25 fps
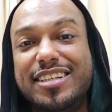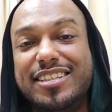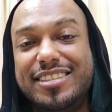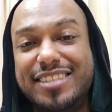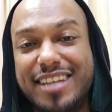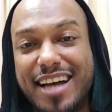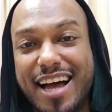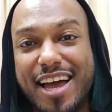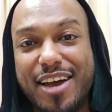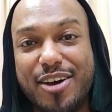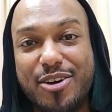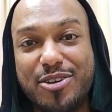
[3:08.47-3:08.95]

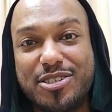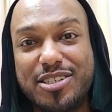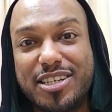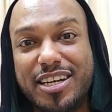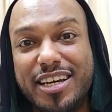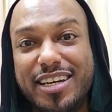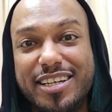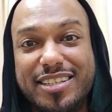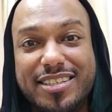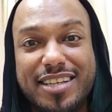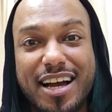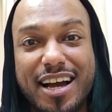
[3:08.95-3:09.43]

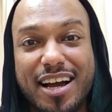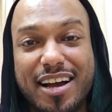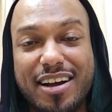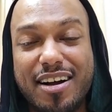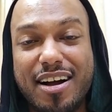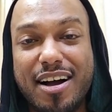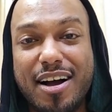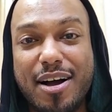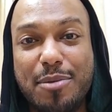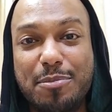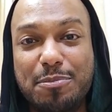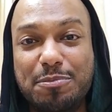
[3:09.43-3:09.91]

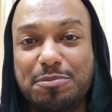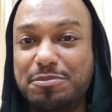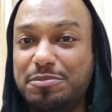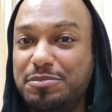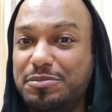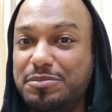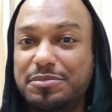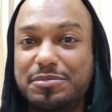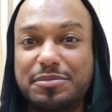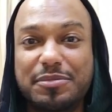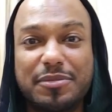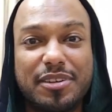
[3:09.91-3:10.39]
TAIOSinc.com.
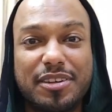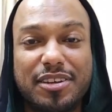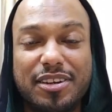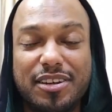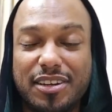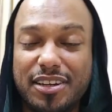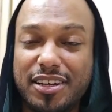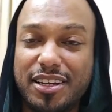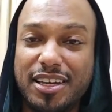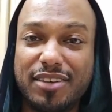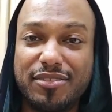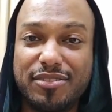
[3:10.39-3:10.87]

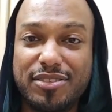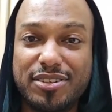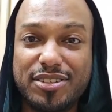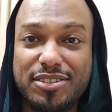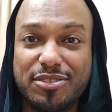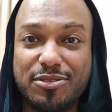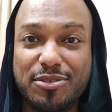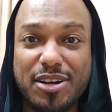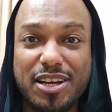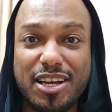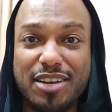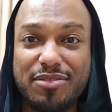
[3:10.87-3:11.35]
Give us
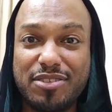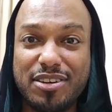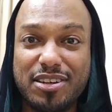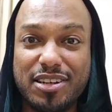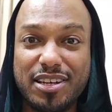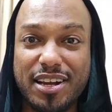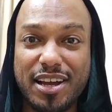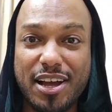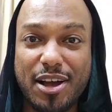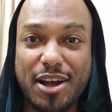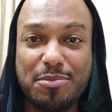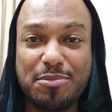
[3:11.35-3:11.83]
a ring if you
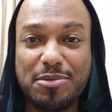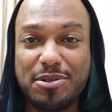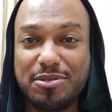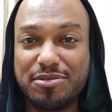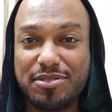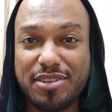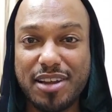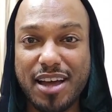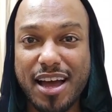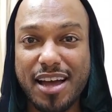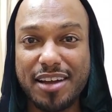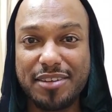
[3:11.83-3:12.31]
need help.
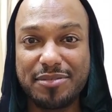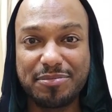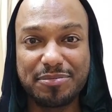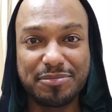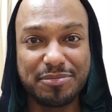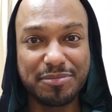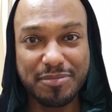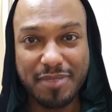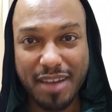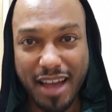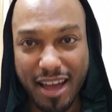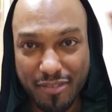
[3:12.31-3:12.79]
If not,
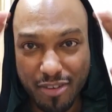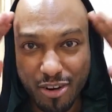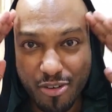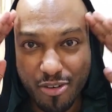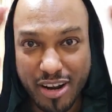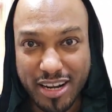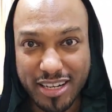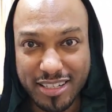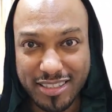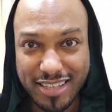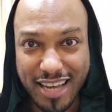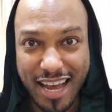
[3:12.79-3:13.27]
have a
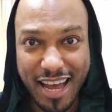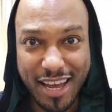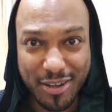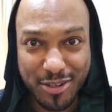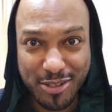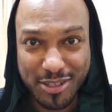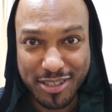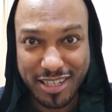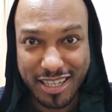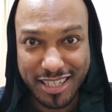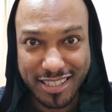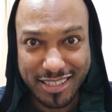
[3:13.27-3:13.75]
great
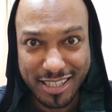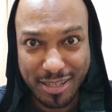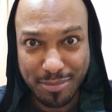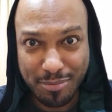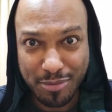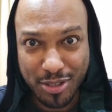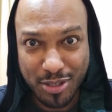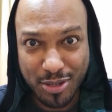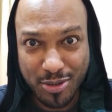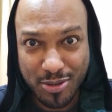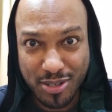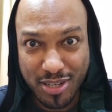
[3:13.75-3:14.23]
TAIOS Tech
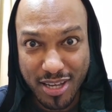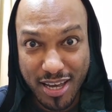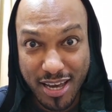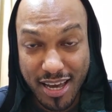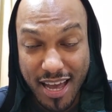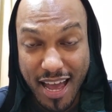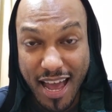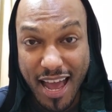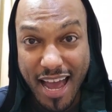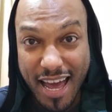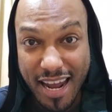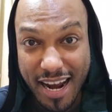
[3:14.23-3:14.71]
Tip
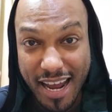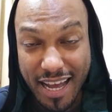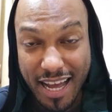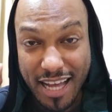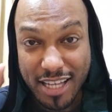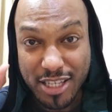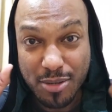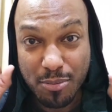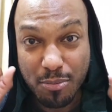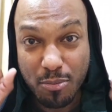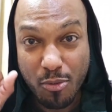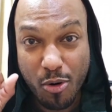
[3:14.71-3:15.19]
Tuesday. And I
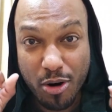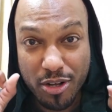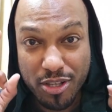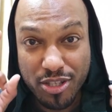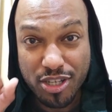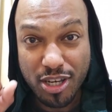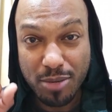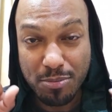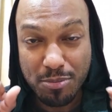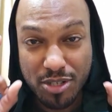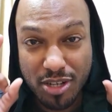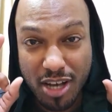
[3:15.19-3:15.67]
got some more
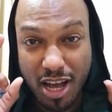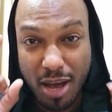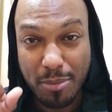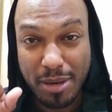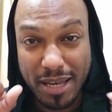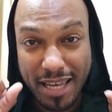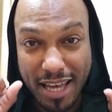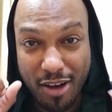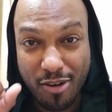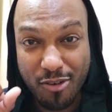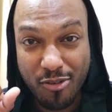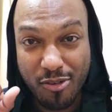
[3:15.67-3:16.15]
tips
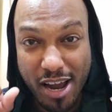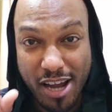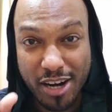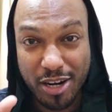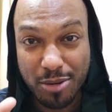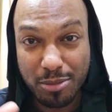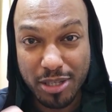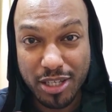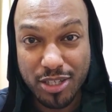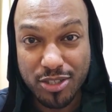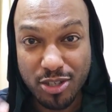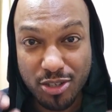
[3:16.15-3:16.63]
coming out
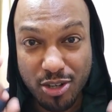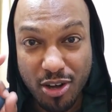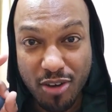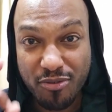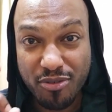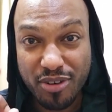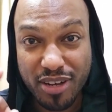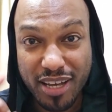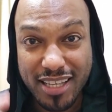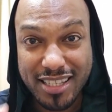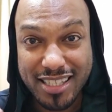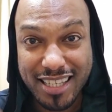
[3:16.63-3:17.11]
randomly. So don't
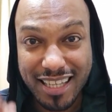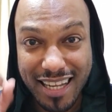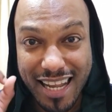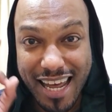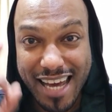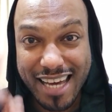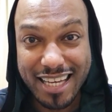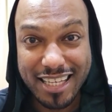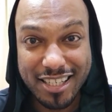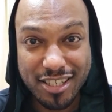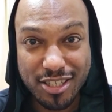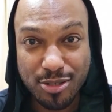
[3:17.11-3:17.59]
forget to
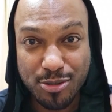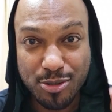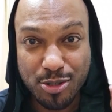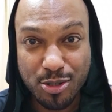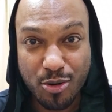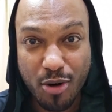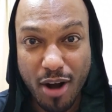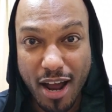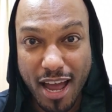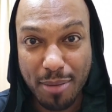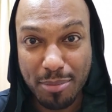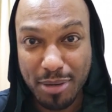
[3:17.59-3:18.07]
like and
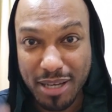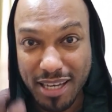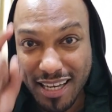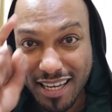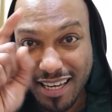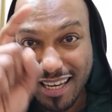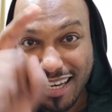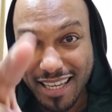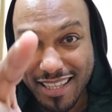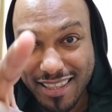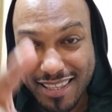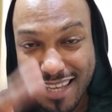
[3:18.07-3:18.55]
subscribe.
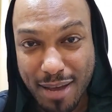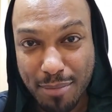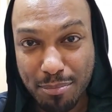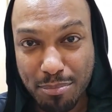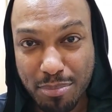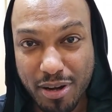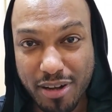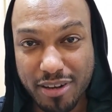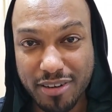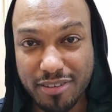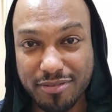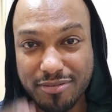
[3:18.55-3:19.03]
Hit that
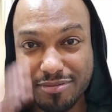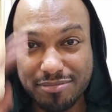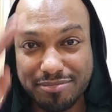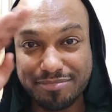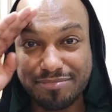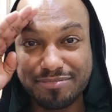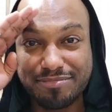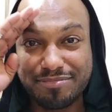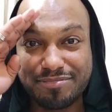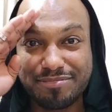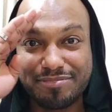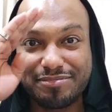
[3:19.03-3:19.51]
button.
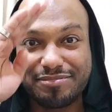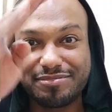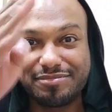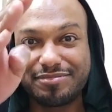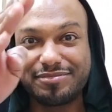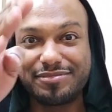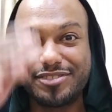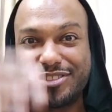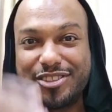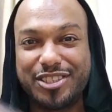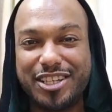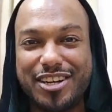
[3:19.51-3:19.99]

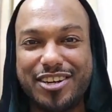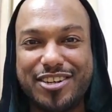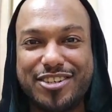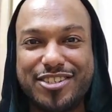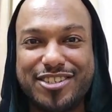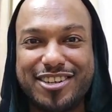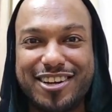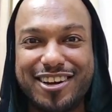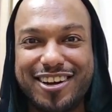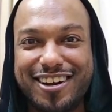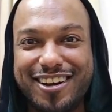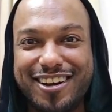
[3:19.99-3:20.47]
Cheers.